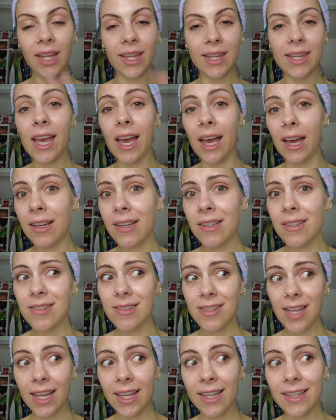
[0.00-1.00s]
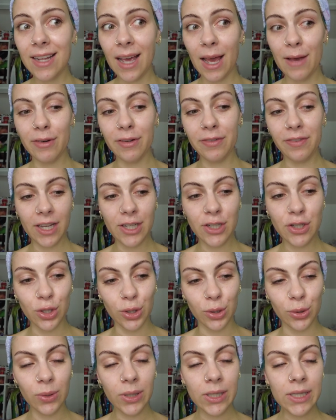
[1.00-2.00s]
yeah, second ever
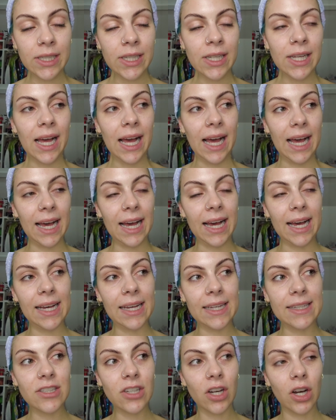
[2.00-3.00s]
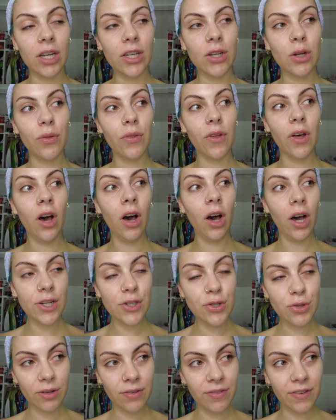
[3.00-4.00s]
facial. And I got the
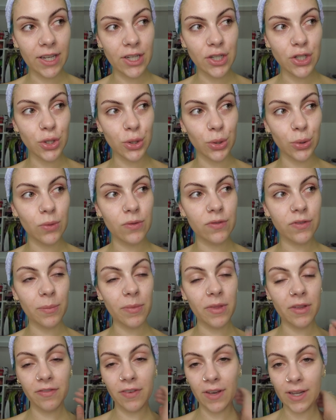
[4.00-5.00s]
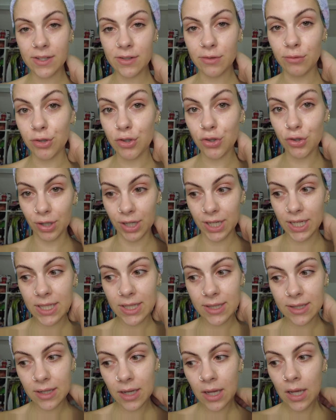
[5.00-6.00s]
HydraFacial from the Face
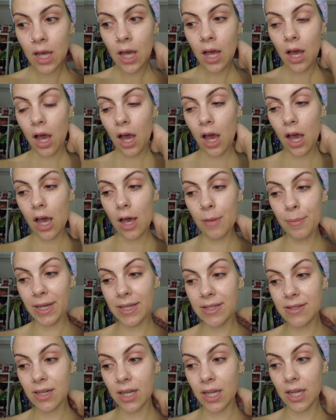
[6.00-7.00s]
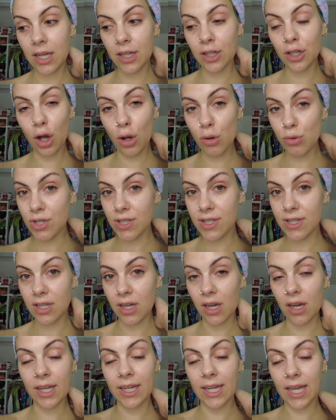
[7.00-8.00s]
Retreat, uh, based in
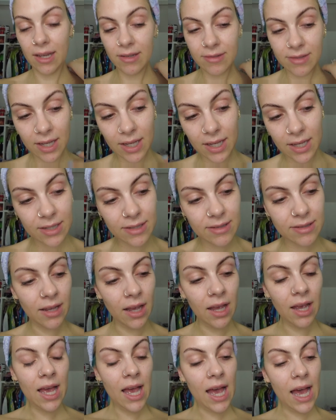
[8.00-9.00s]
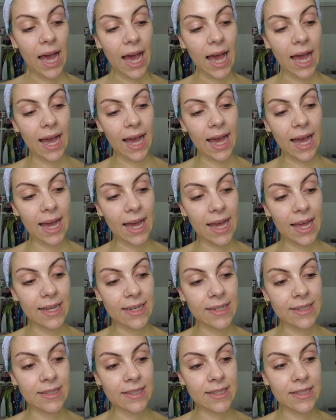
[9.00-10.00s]
Colchester in Essex.
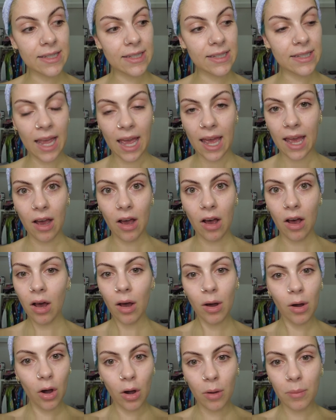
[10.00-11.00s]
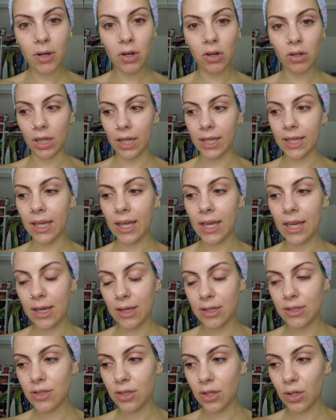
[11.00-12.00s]
And yeah, oh, oh my God, like
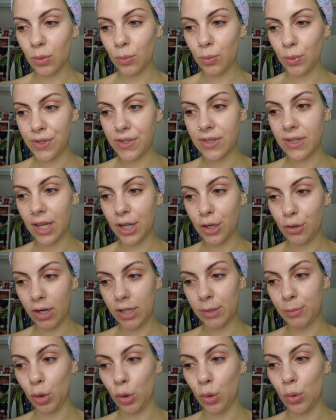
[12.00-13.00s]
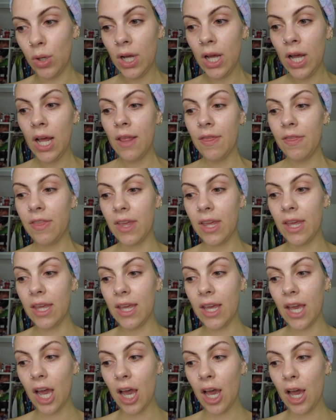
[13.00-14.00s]
it was incredible.
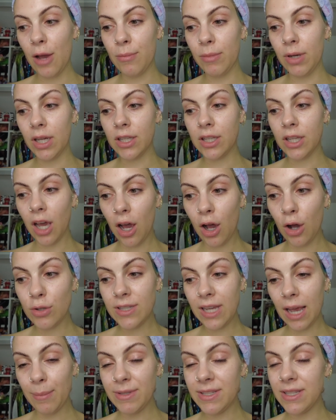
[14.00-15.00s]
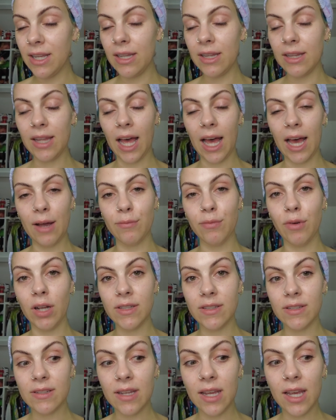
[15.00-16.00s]
The um, girl, Tamazin, that
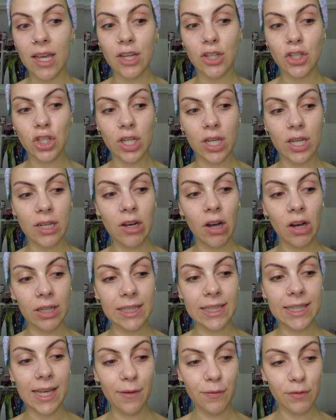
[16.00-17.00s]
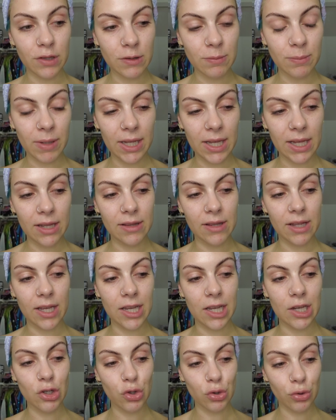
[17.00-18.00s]
runs it, she kindly gifted me
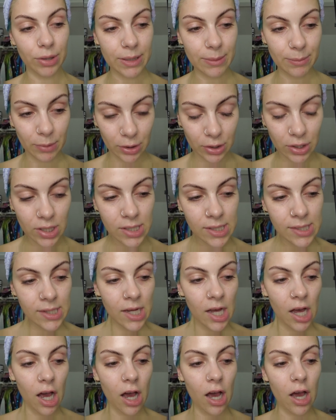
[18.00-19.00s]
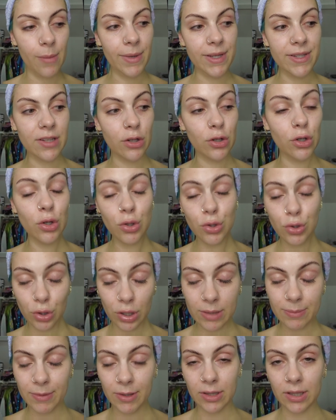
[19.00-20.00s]
the treatment. Um, it's a new
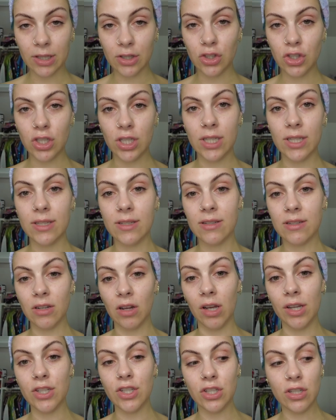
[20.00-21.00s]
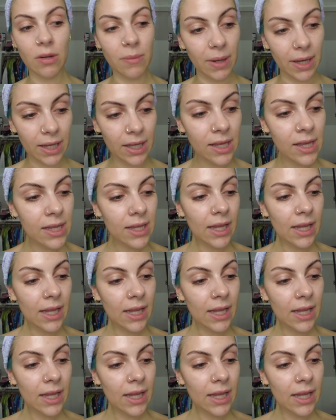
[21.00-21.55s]
treatment that she started doing,